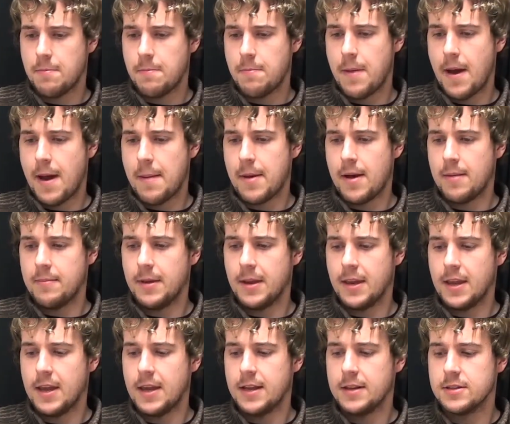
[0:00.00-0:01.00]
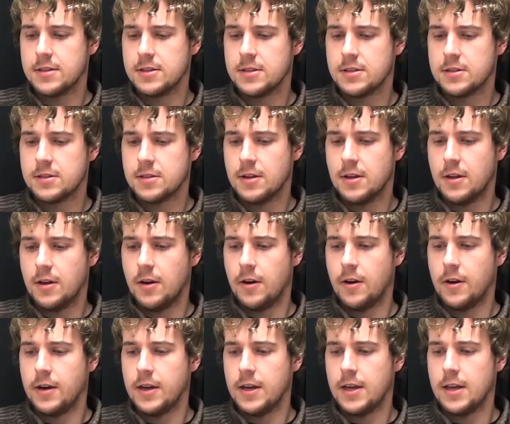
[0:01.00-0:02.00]
Batman Begins,
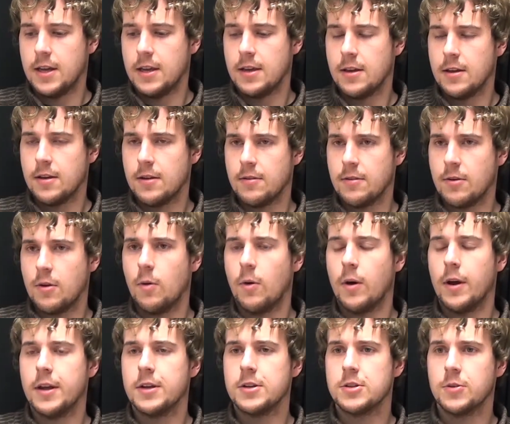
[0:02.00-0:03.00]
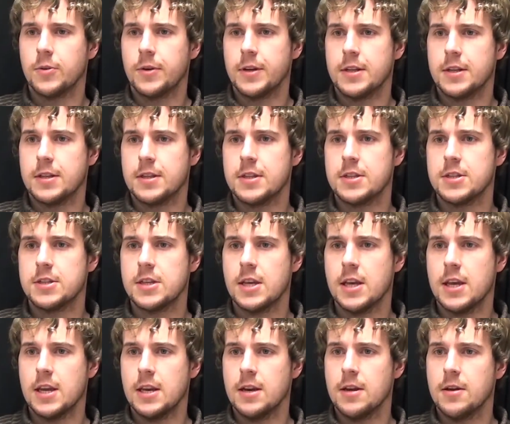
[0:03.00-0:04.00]
I quite enjoyed the
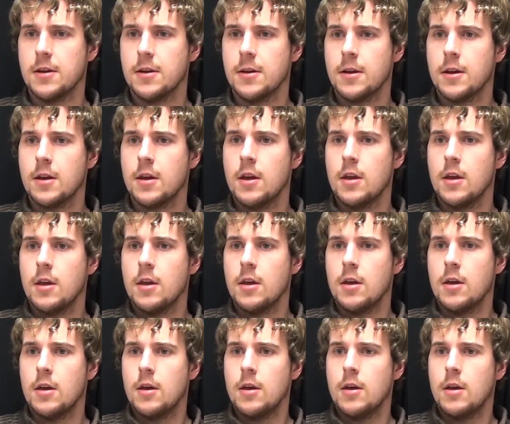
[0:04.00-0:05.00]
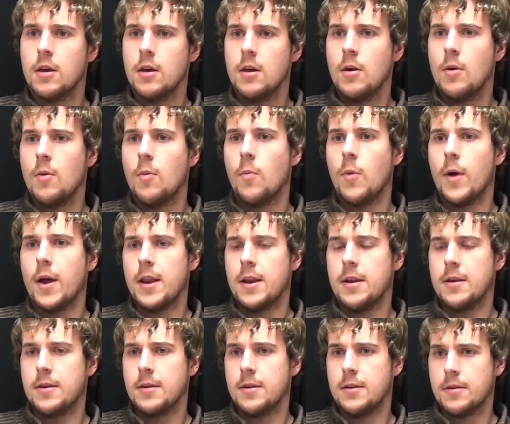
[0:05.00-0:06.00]
scene when
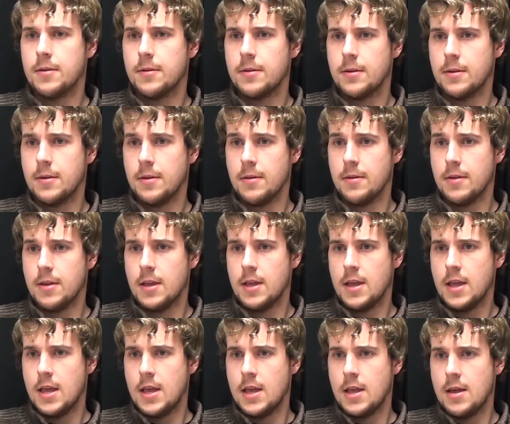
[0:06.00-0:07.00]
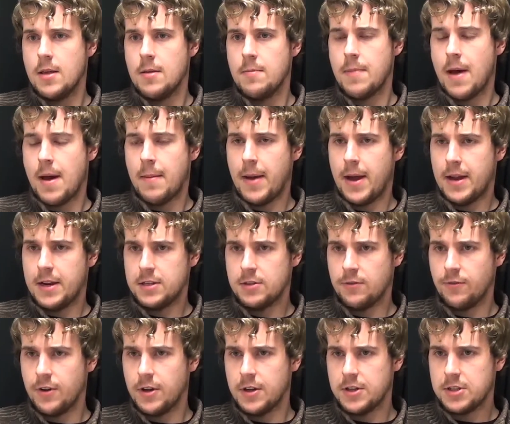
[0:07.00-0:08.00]
Batman
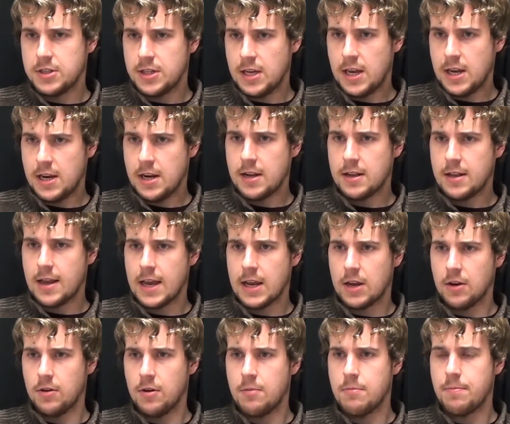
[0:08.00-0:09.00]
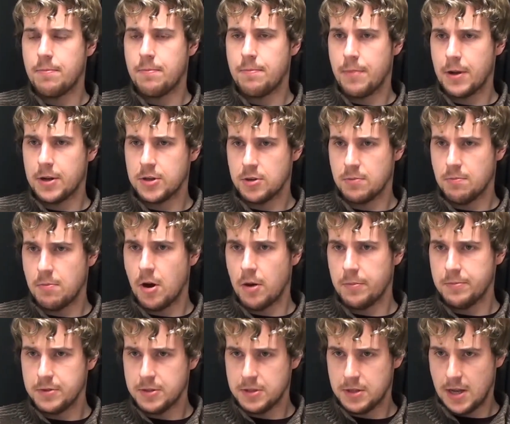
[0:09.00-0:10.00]
is first seen taking on a bunch of
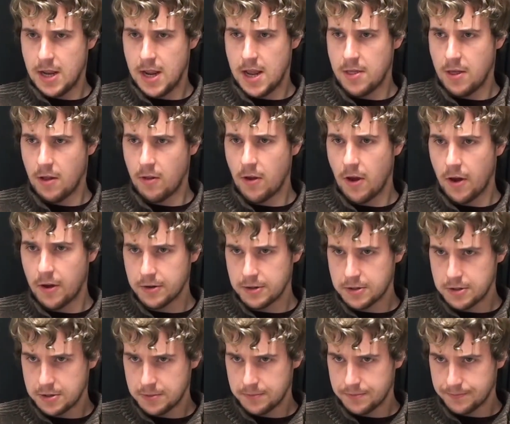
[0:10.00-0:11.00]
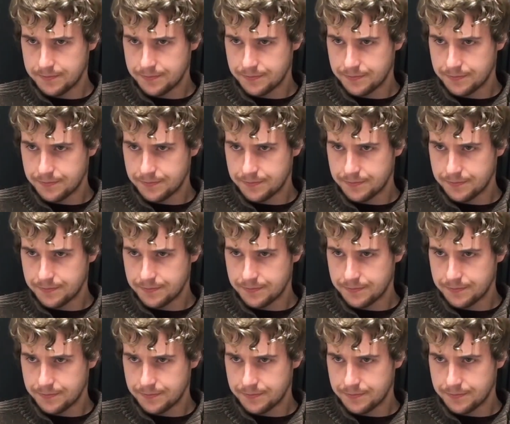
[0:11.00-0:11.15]
mobs in the docks.